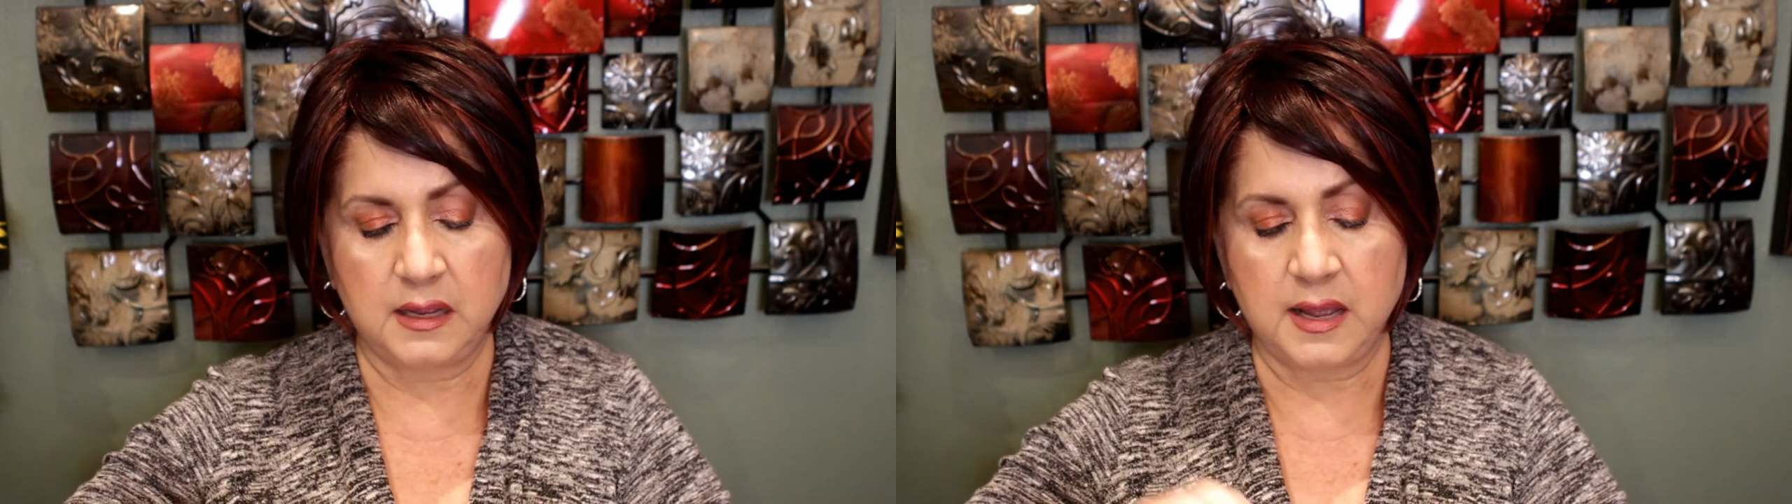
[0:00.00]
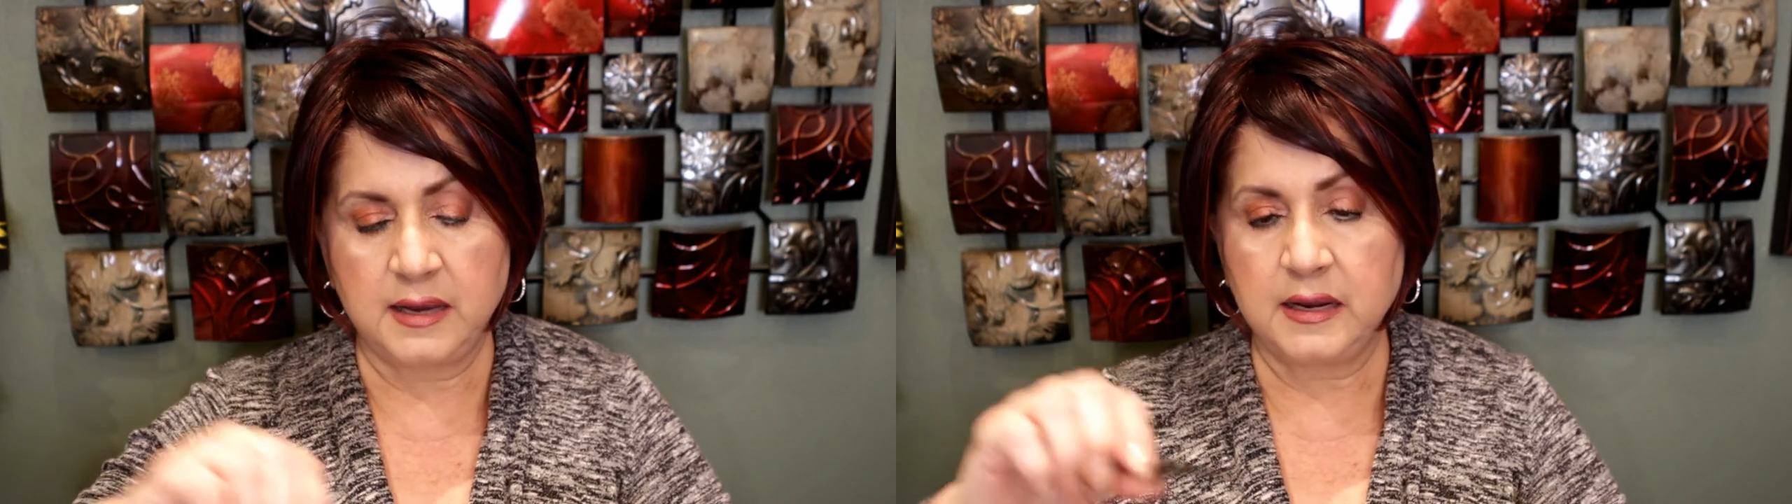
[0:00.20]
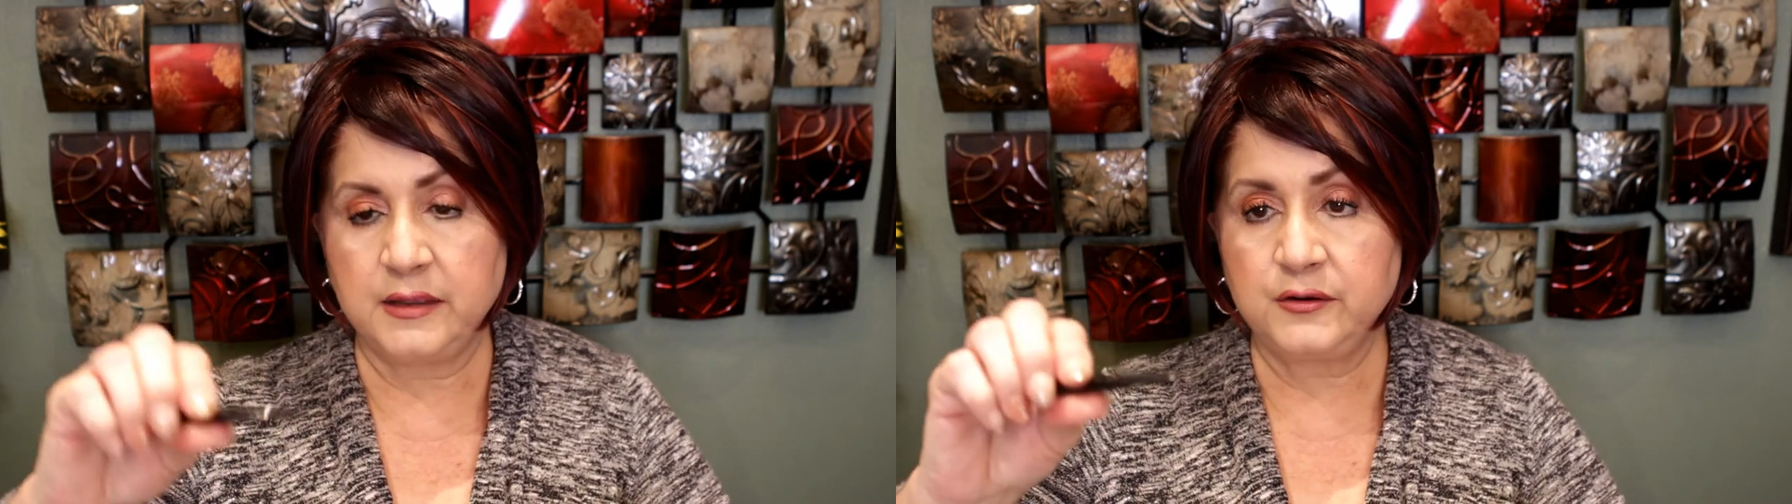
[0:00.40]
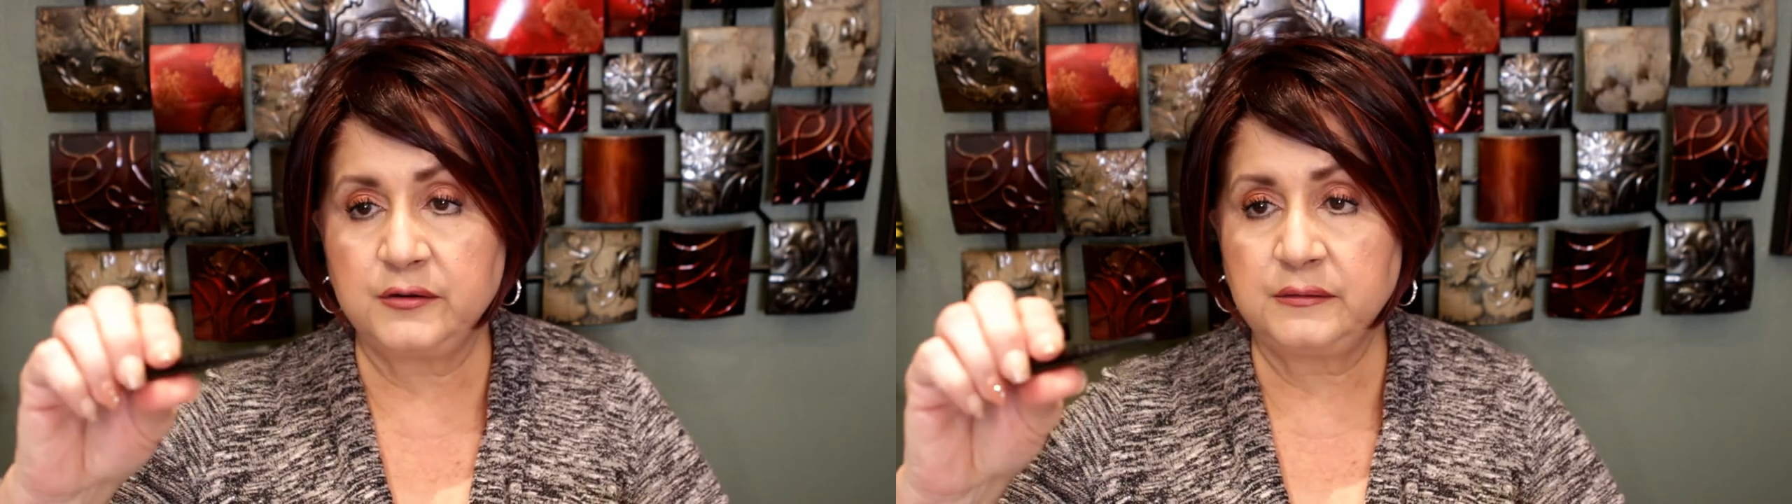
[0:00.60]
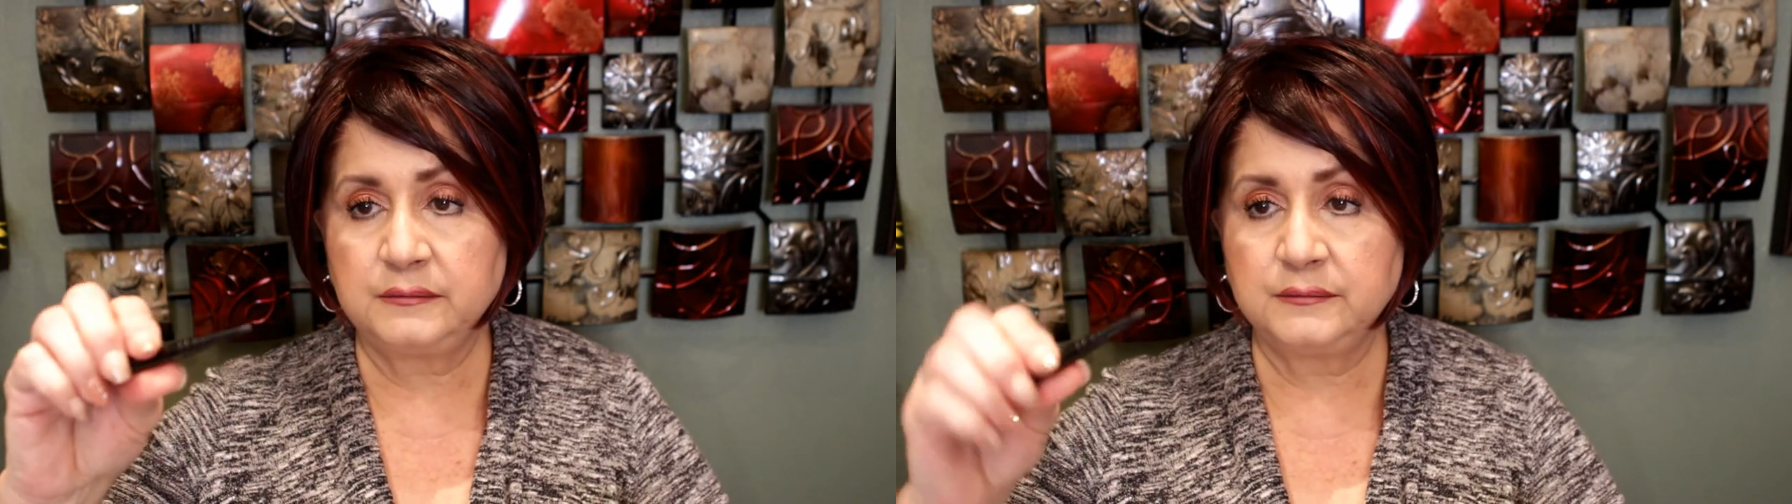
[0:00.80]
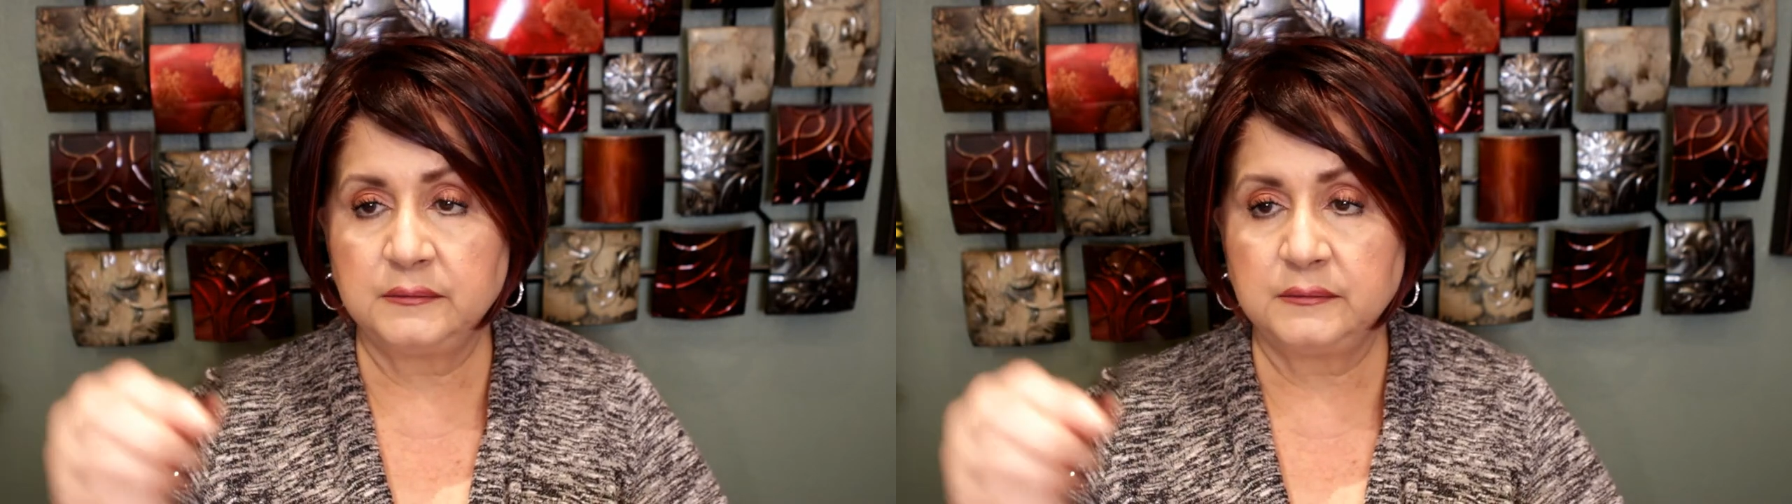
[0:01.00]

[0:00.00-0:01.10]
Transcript: eyeliner.